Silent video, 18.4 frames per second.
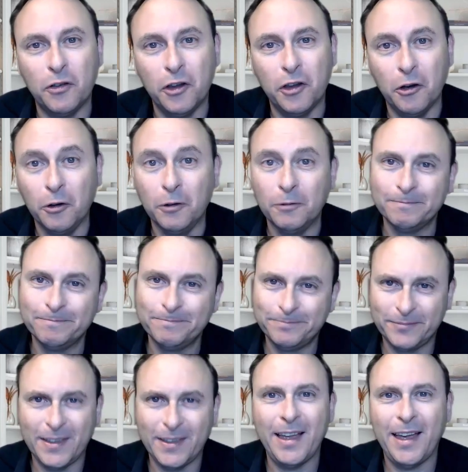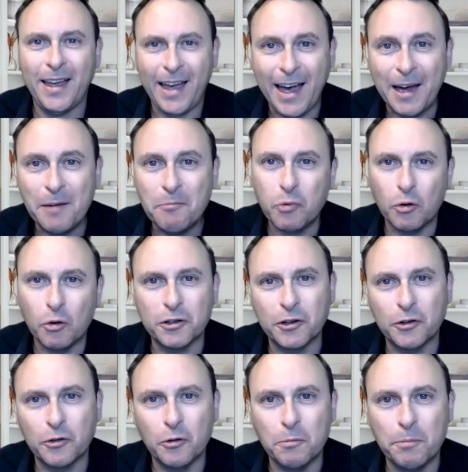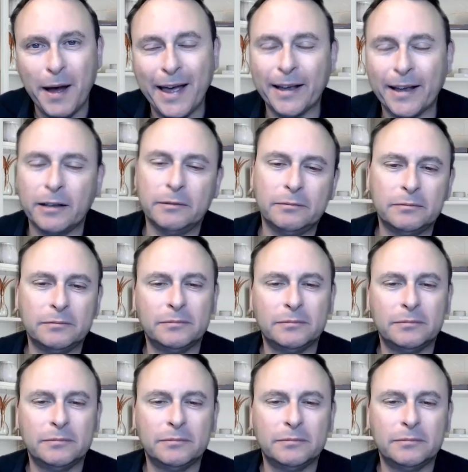you and brought it all back."